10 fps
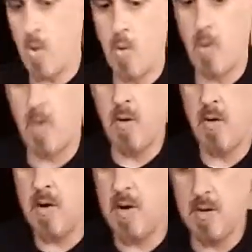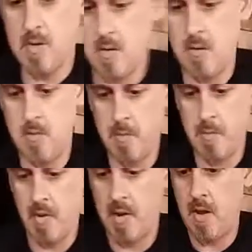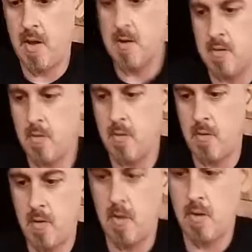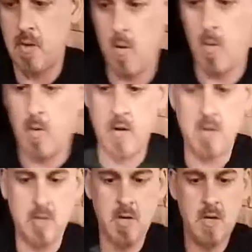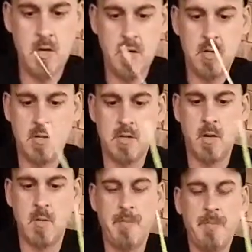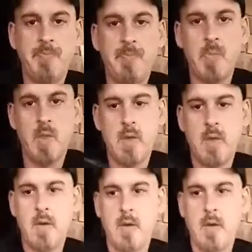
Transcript: into the plant, into the cordage. So, you know,